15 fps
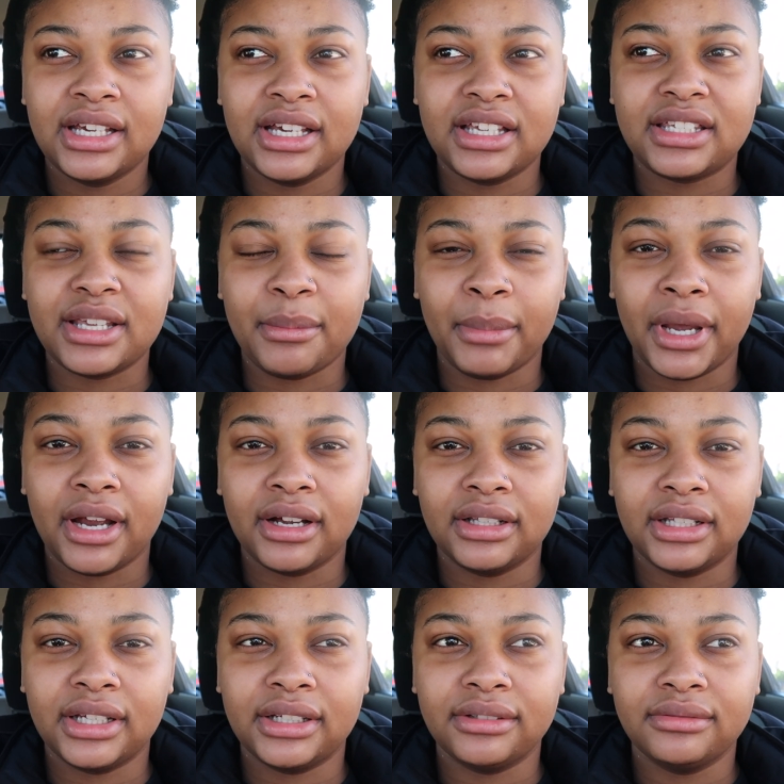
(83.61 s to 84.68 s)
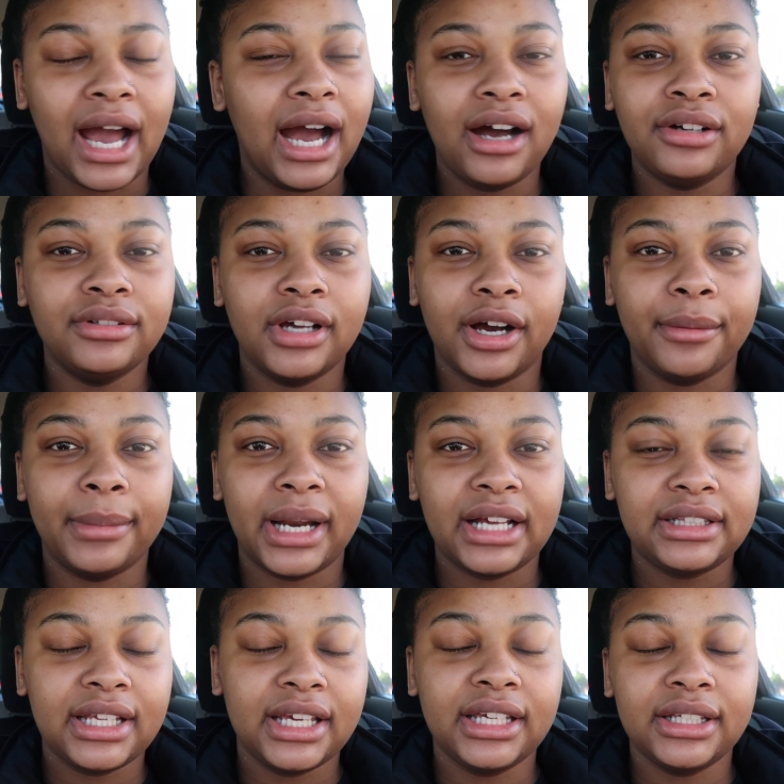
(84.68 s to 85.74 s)
It's in Maryland. I don't know, but I
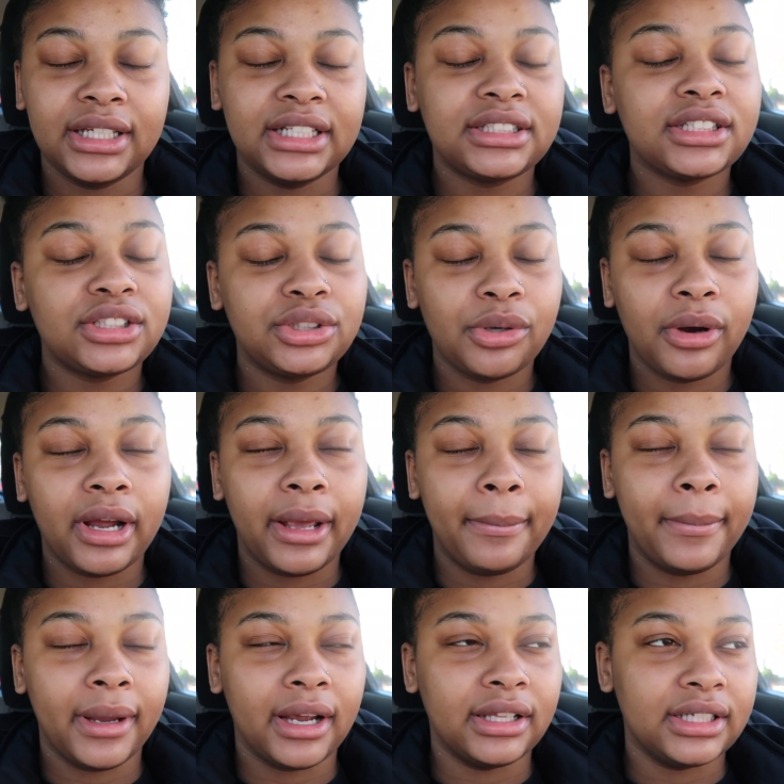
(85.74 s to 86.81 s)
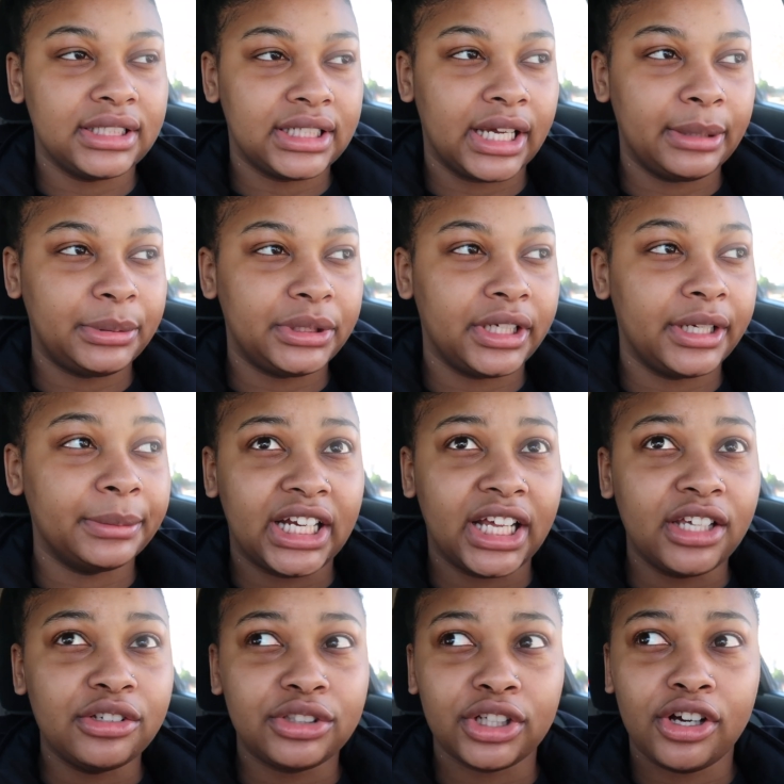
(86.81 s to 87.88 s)
think it's a store in Maryland type shit. And I
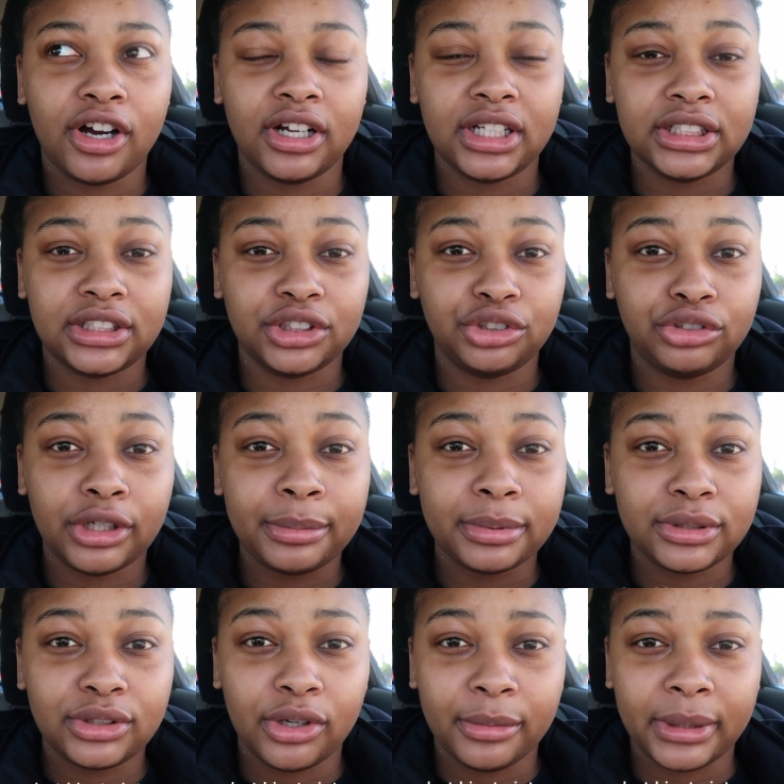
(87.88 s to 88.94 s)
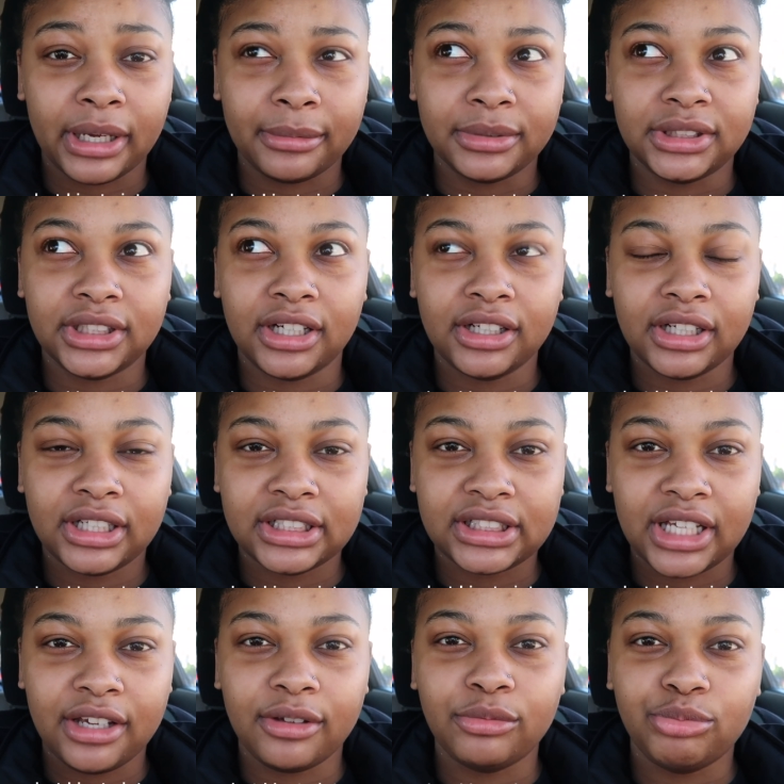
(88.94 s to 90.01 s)
used to call this the stripper store when I was younger because
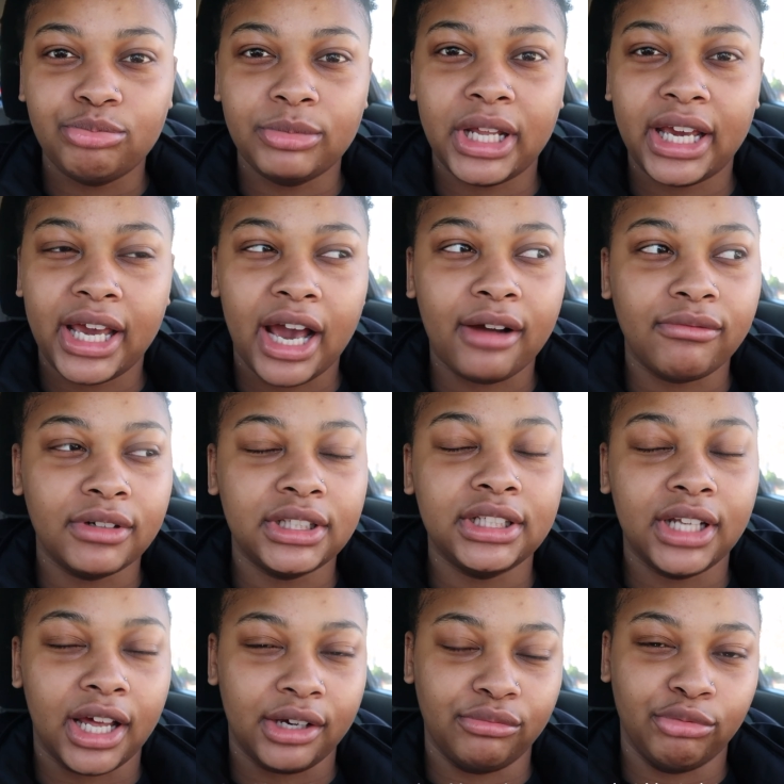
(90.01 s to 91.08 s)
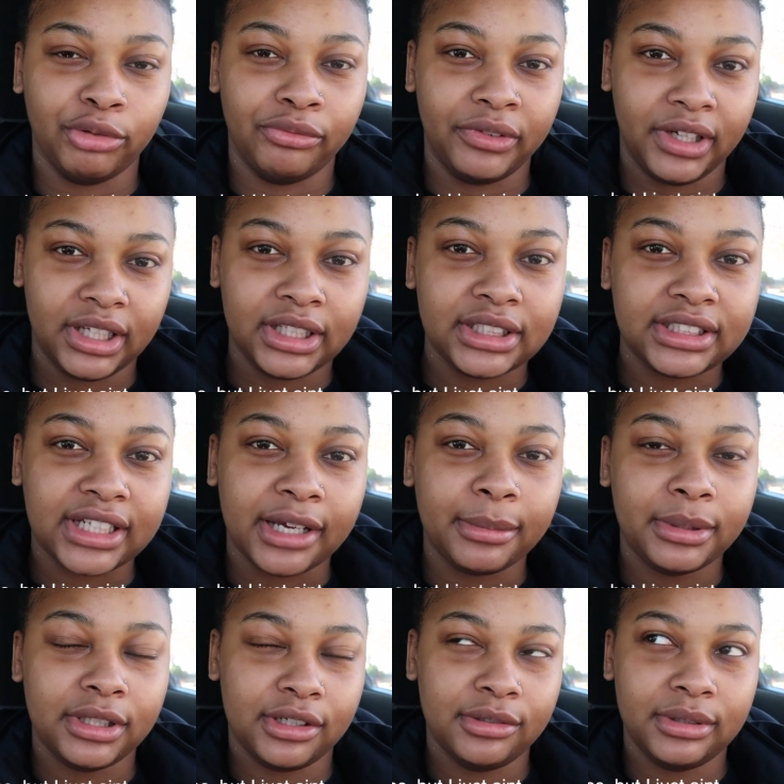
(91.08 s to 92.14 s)
they got really like revealing type
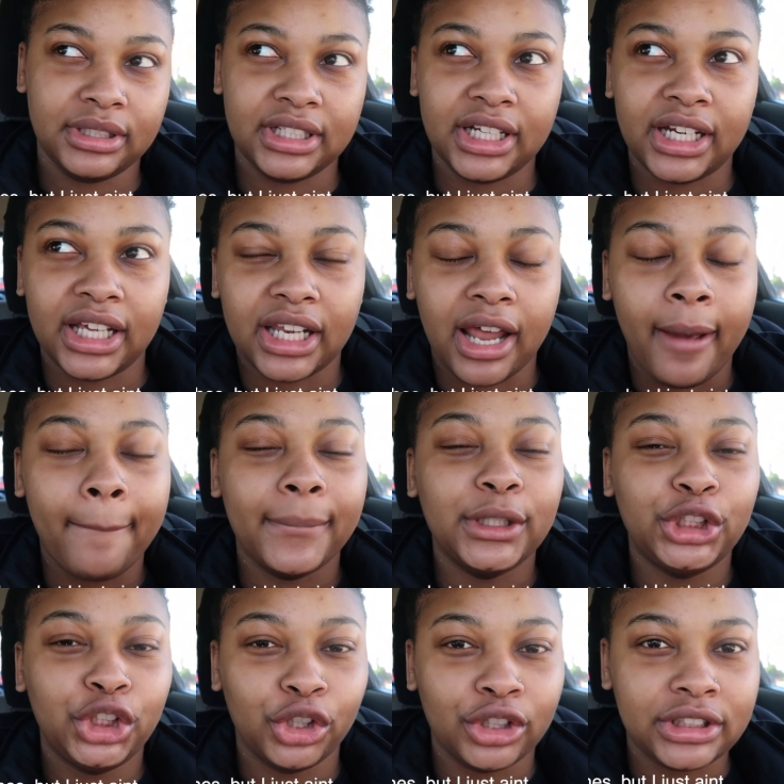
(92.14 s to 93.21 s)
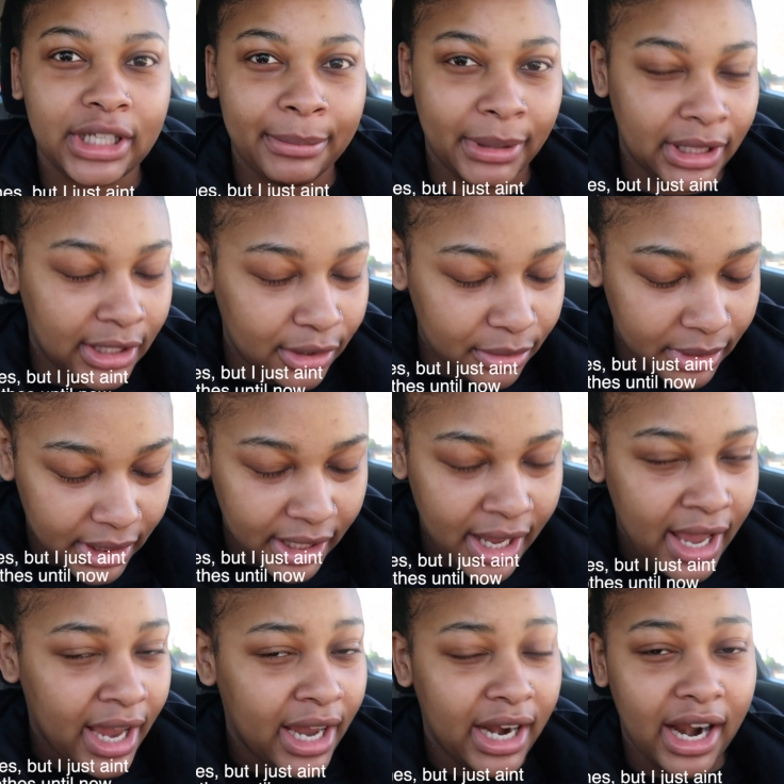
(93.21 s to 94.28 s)
clothing in there, like mature type of clothing.
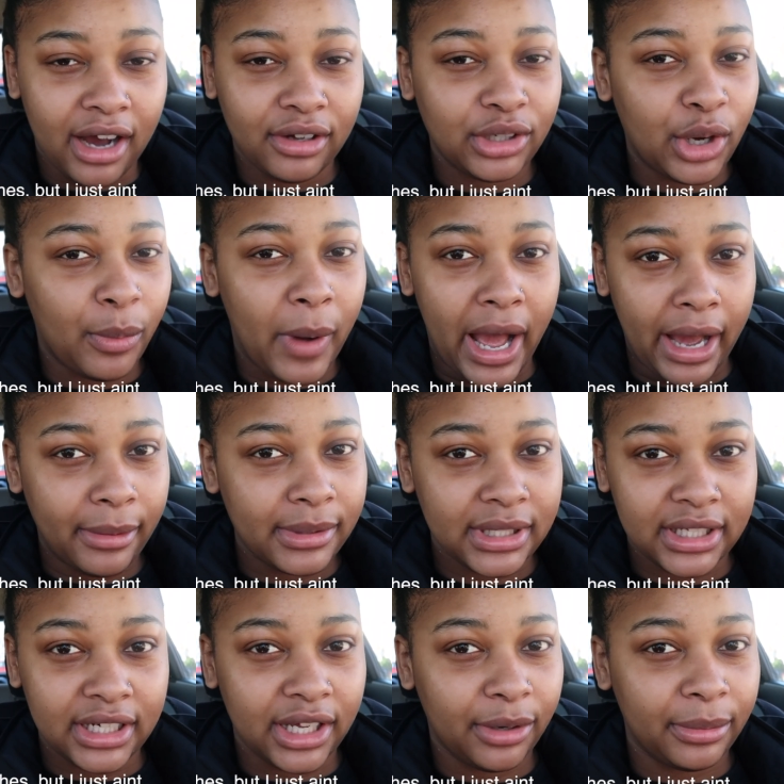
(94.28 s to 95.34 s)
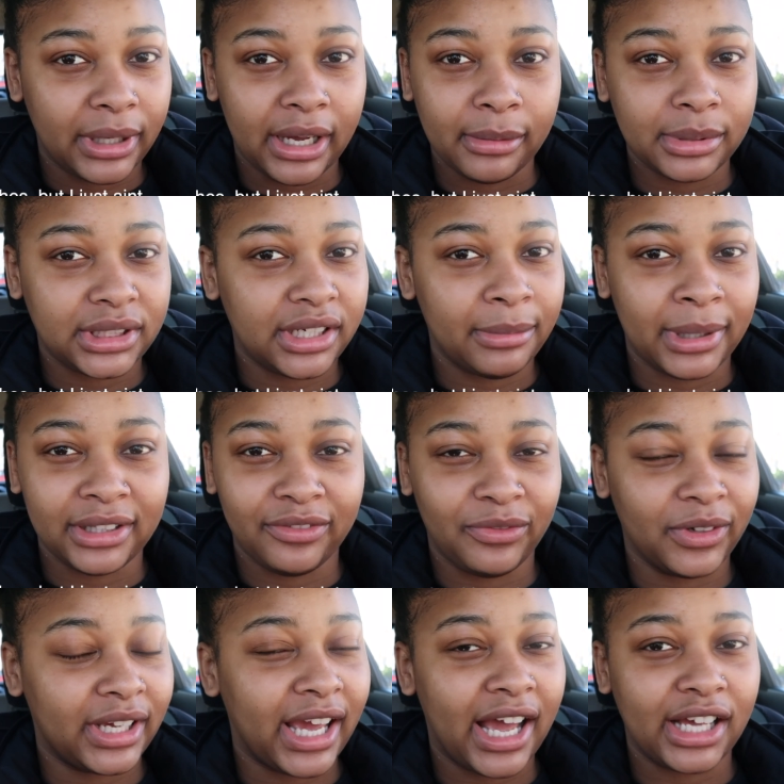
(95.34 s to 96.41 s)
And I don't know why I was in there when I was in my
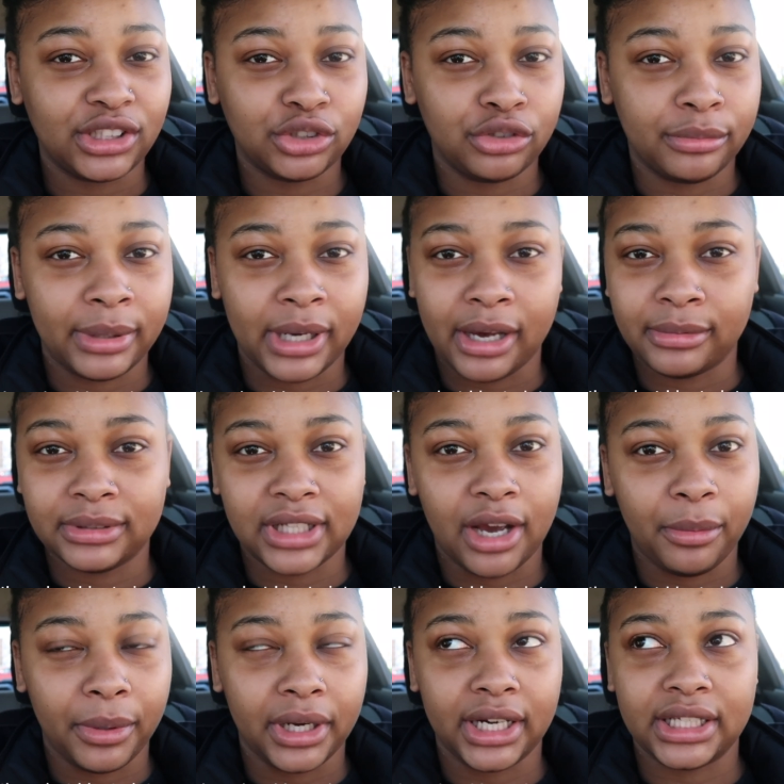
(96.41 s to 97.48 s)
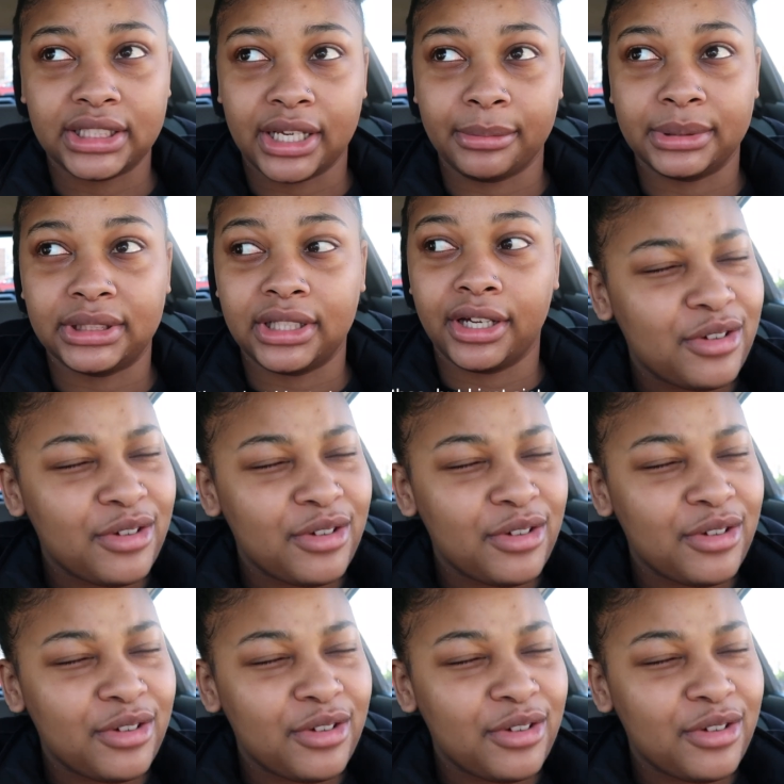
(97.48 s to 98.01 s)
freaking high school, but I was not wearing that type of stuff.